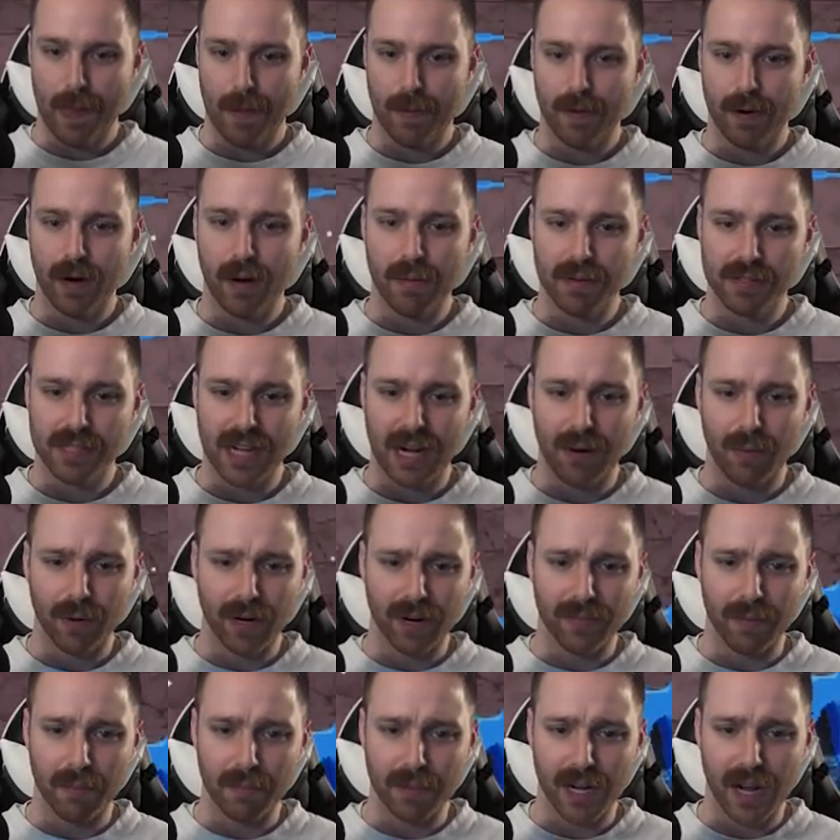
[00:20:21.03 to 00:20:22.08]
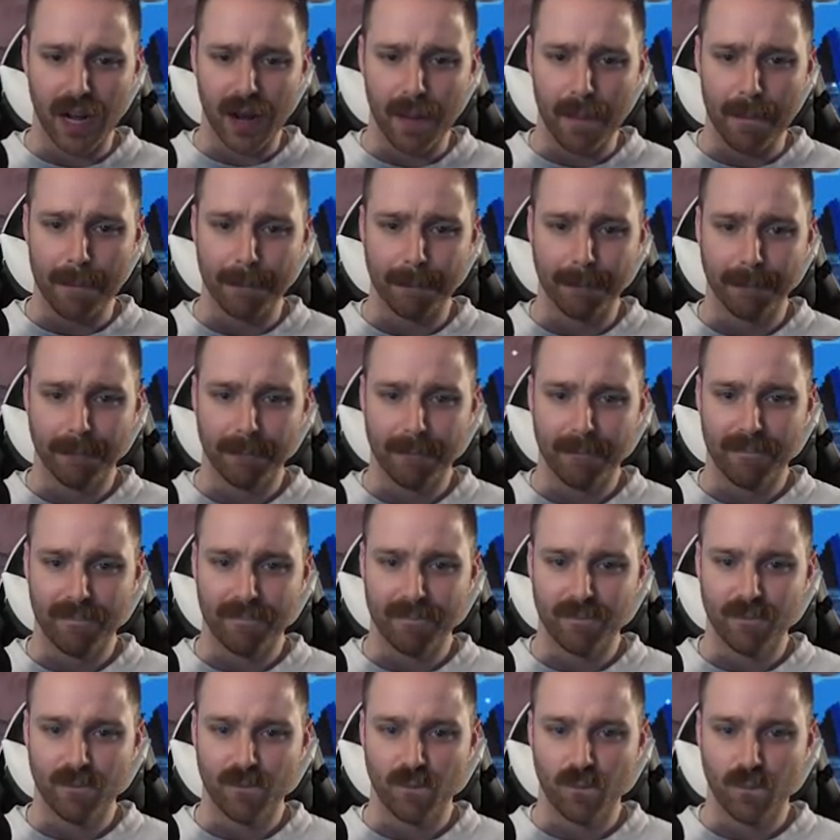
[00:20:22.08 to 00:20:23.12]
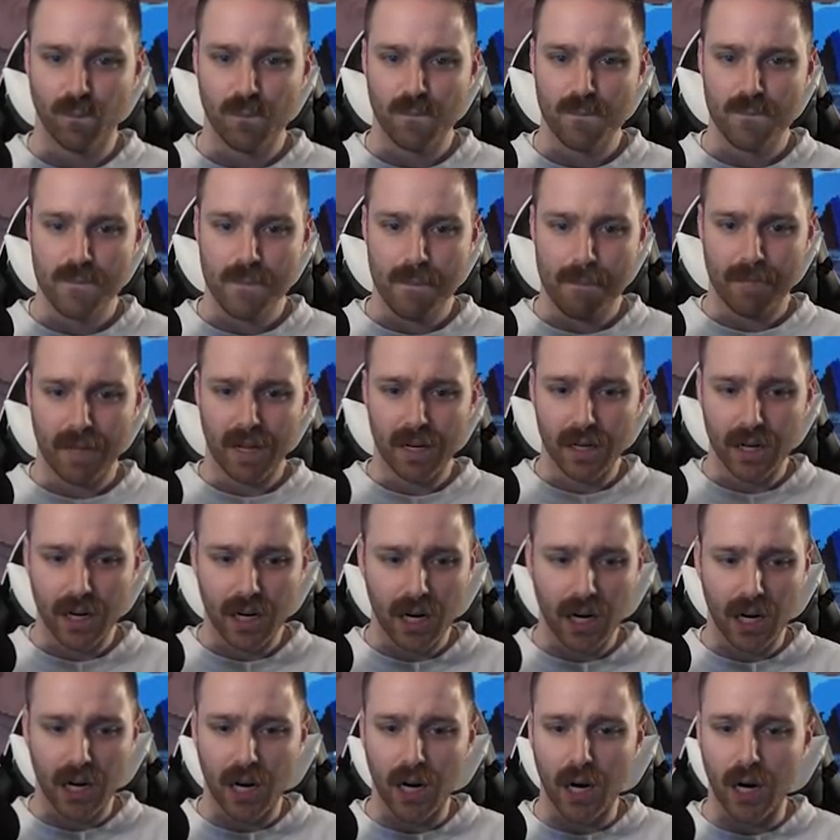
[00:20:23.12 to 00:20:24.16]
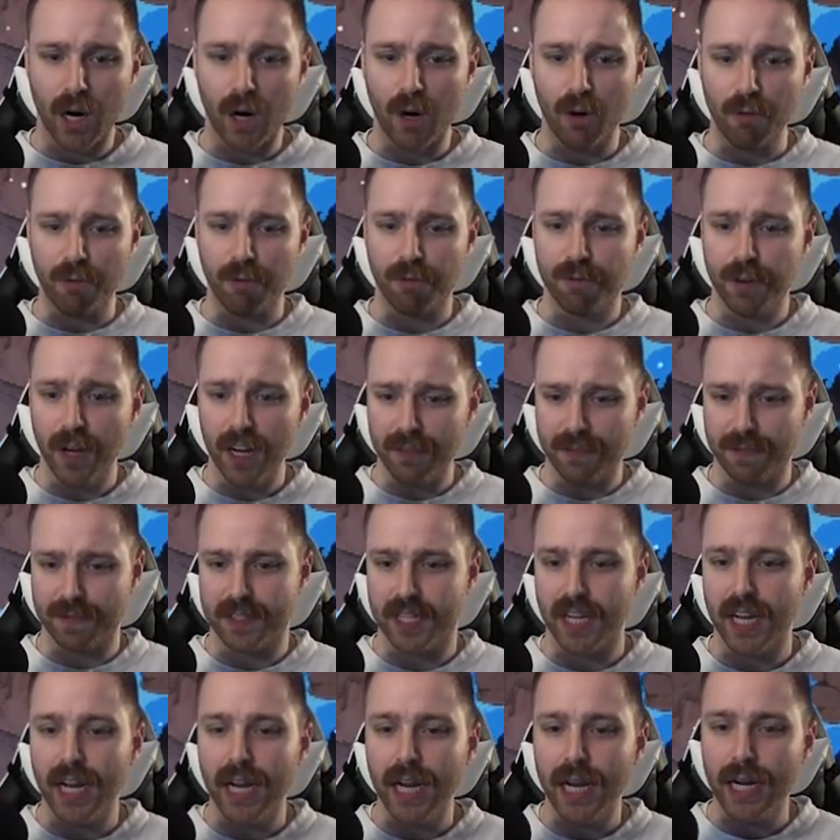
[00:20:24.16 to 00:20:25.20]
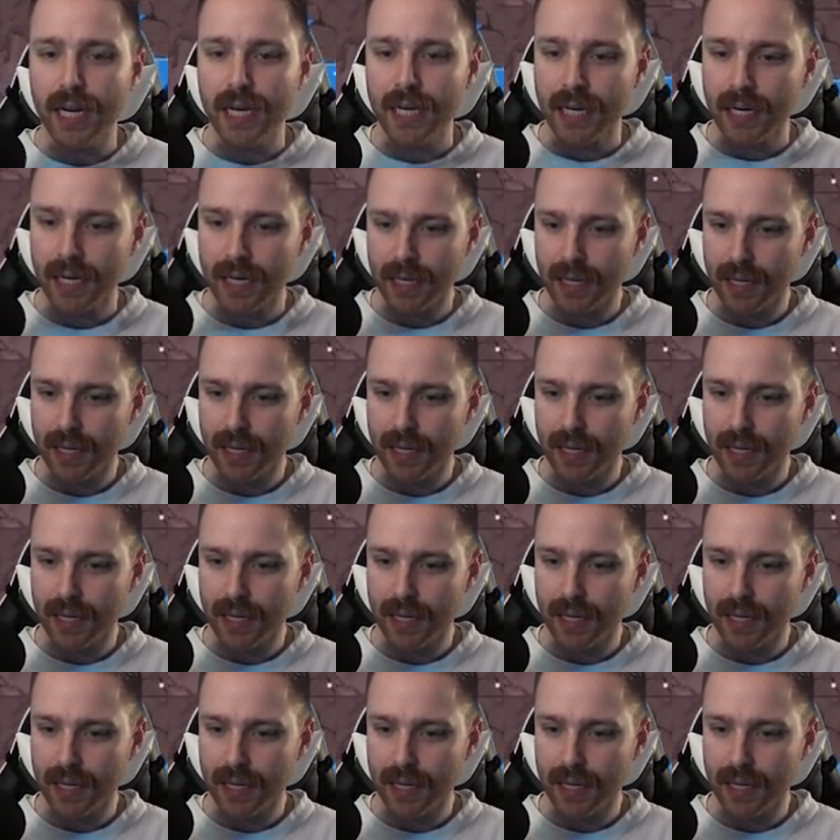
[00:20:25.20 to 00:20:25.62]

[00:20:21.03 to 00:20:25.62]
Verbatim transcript: Almost got one of them done. Oh, 15.